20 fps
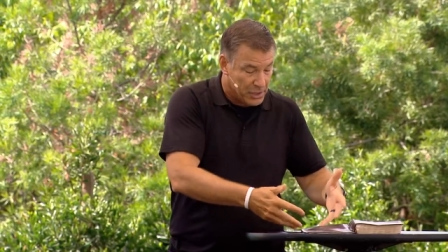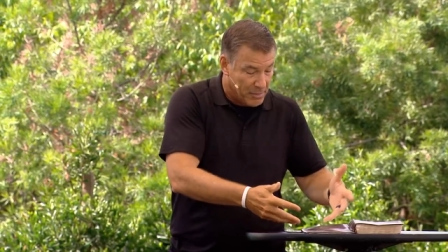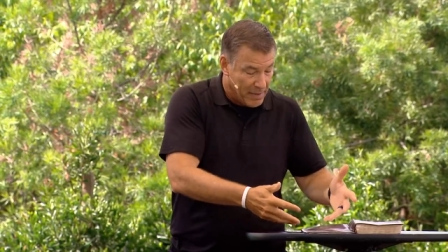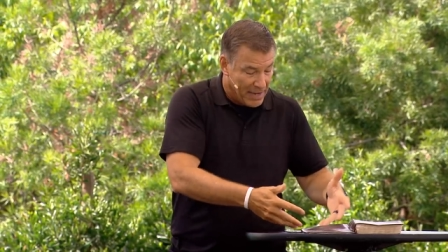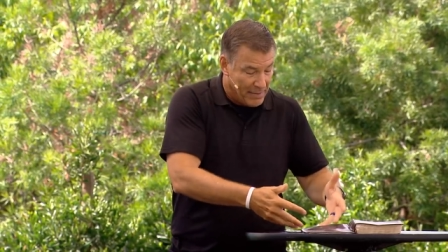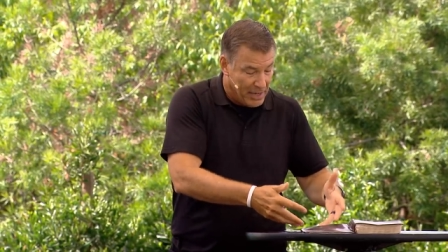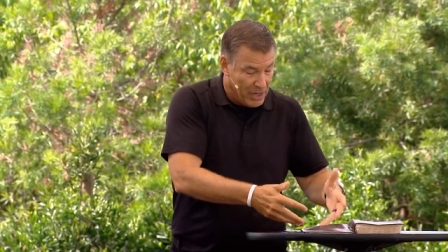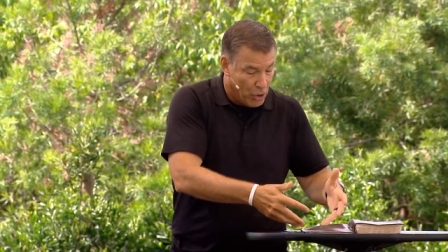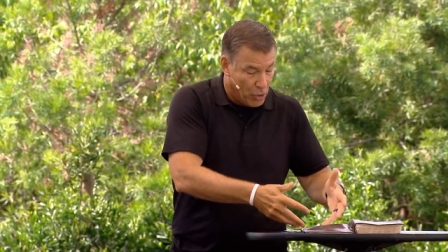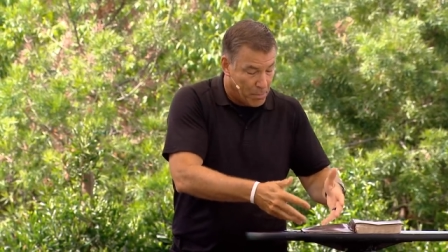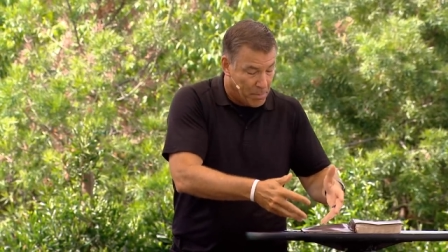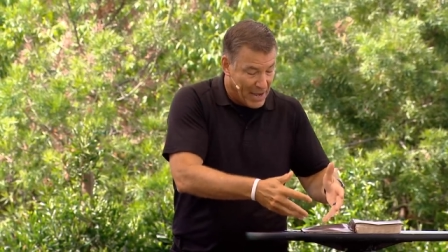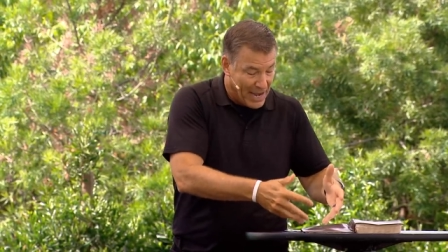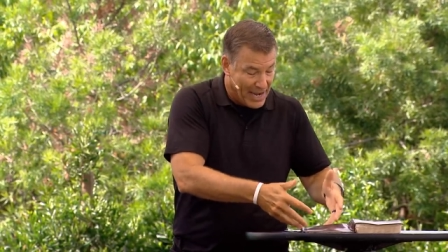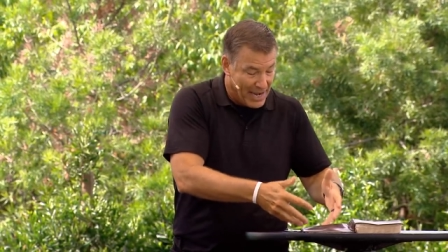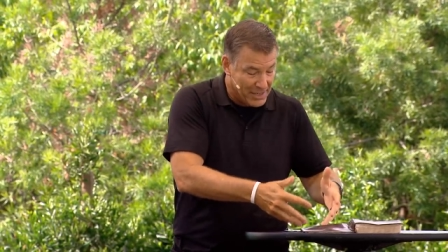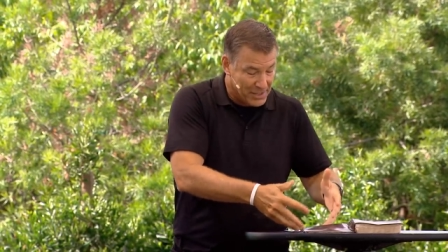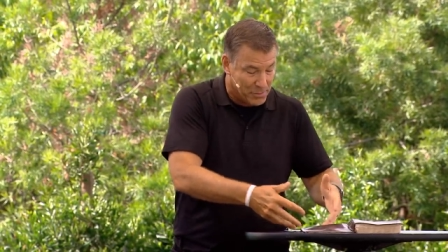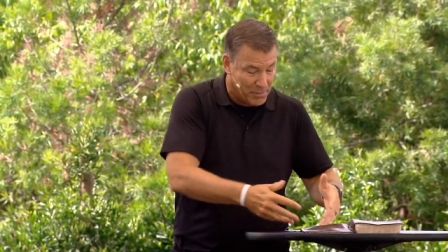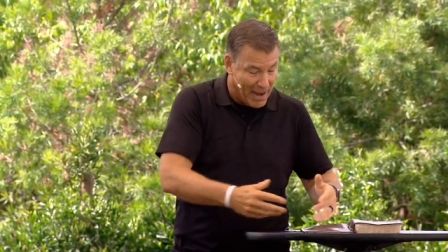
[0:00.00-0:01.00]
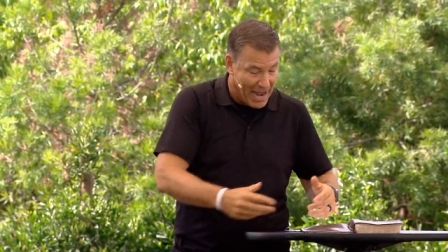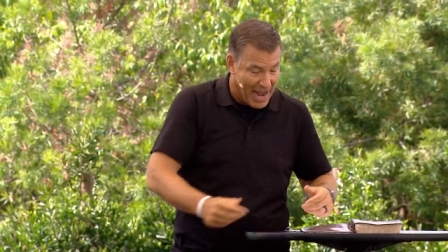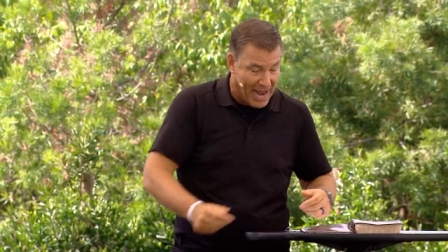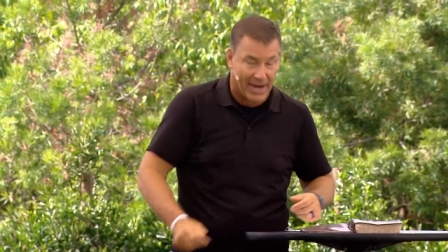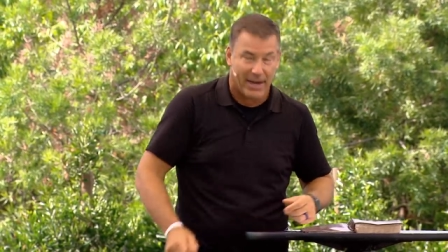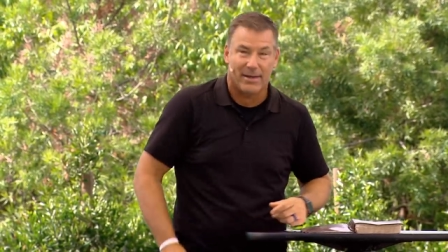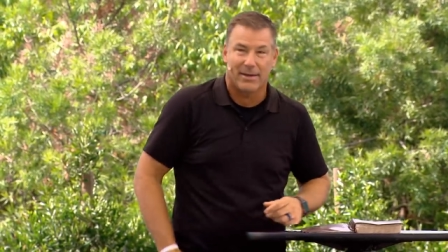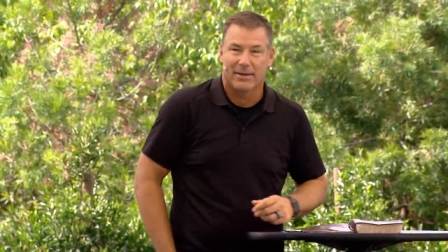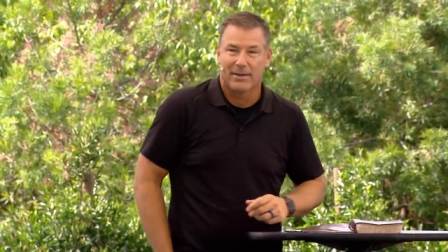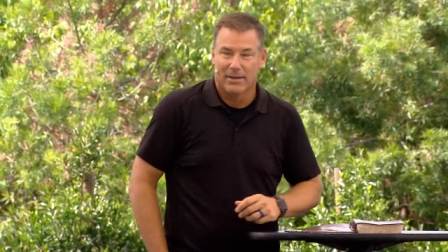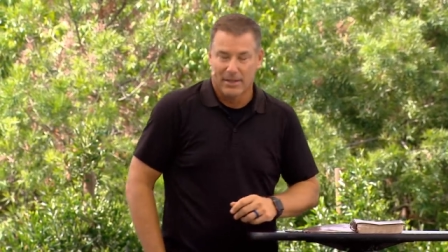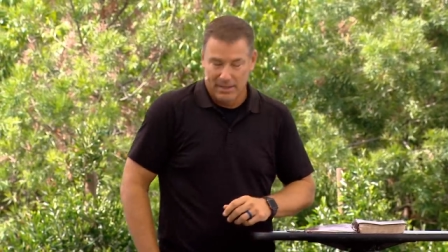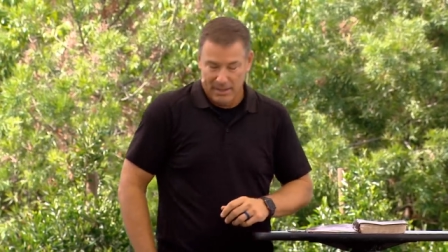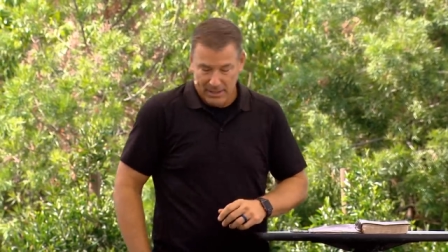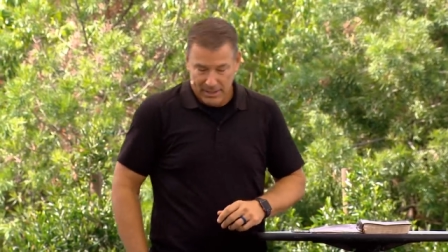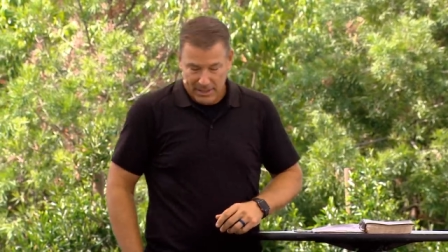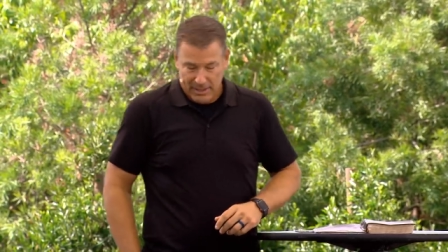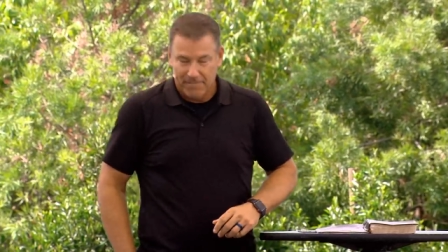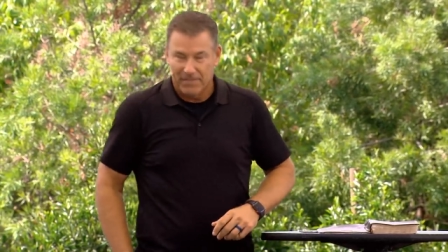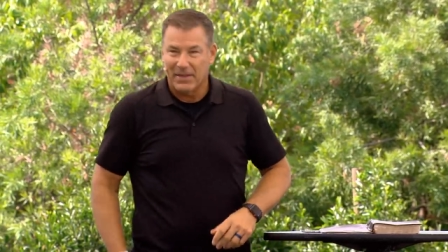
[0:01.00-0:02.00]
maybe he'll pay us back.
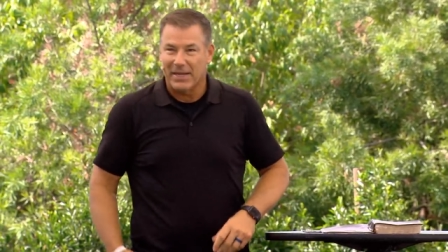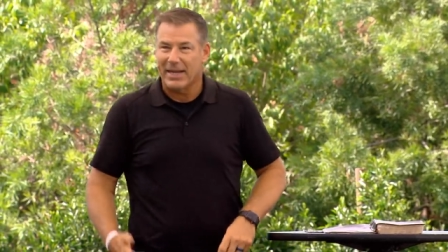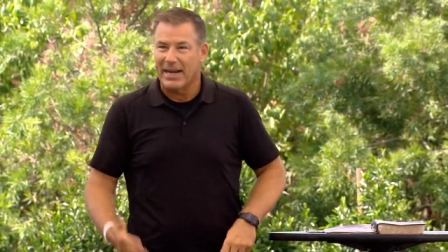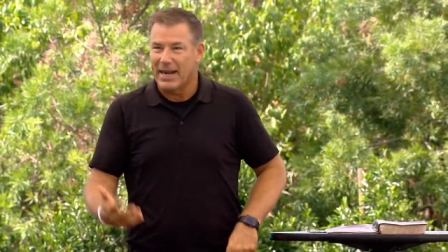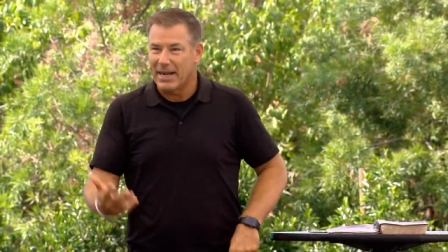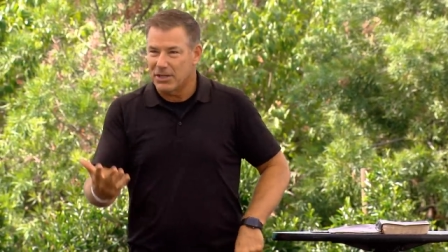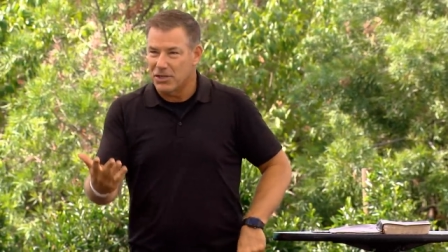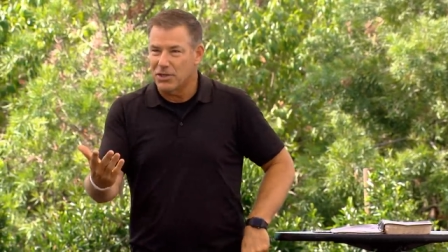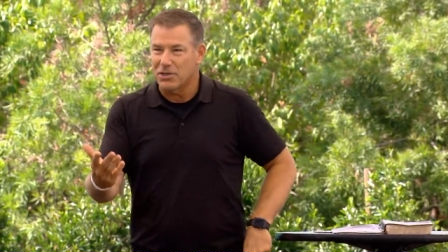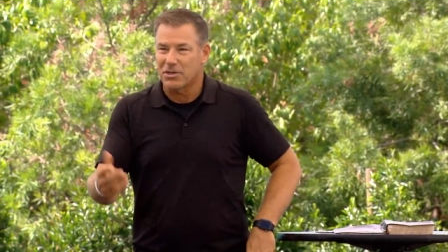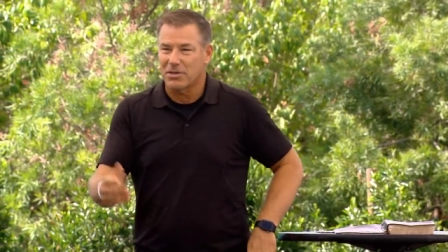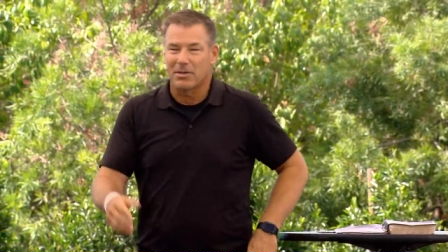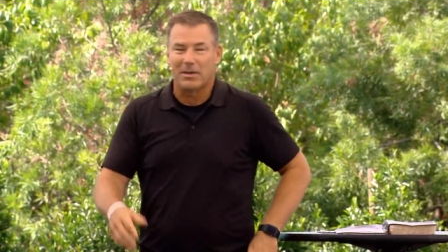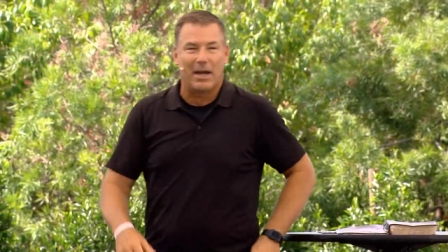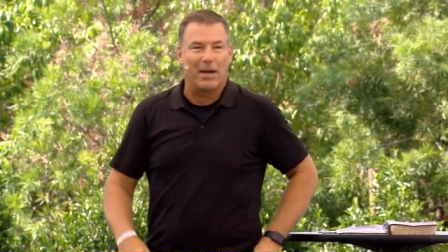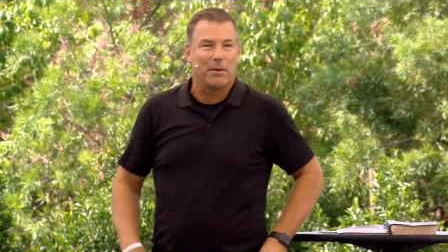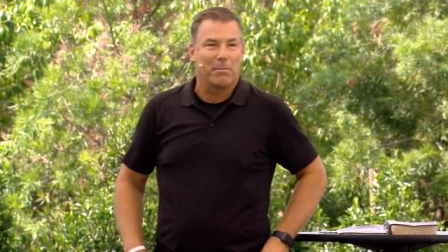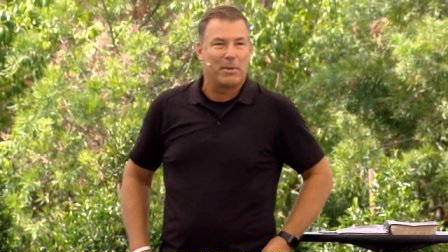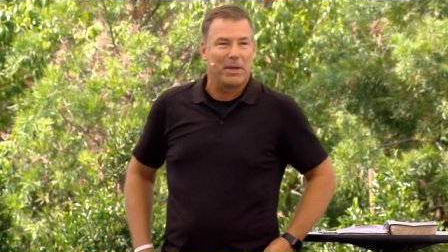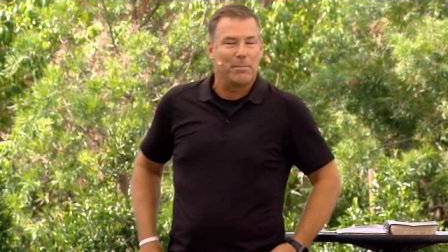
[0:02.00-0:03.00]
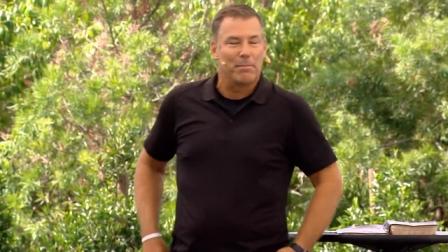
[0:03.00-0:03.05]
Now, can I just uh, be,